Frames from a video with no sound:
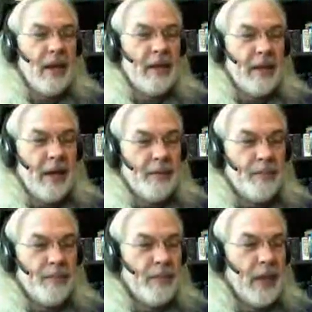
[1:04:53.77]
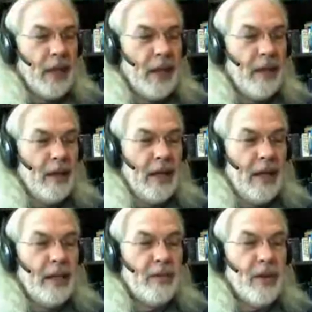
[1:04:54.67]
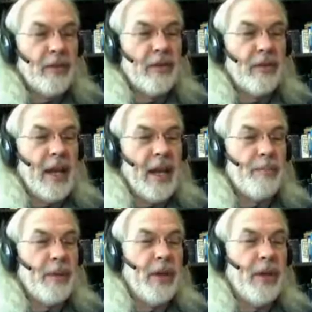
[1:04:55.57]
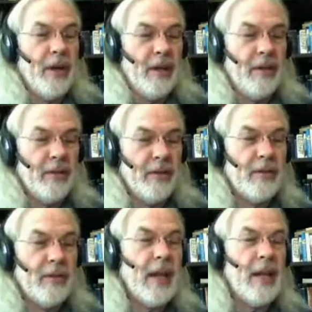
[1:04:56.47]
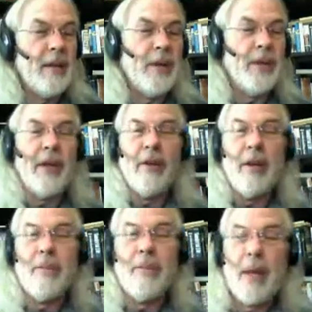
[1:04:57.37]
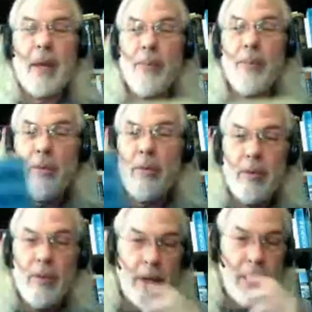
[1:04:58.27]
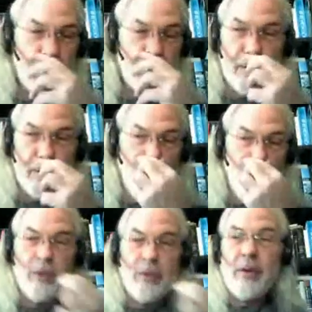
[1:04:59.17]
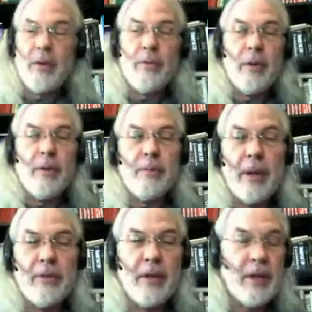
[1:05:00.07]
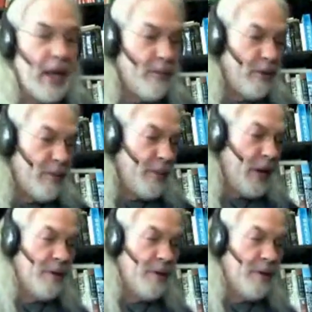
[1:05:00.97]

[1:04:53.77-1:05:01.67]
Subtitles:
that, and he discusses the canopy theory. This is a canopy theory book where he explained the waters basically came from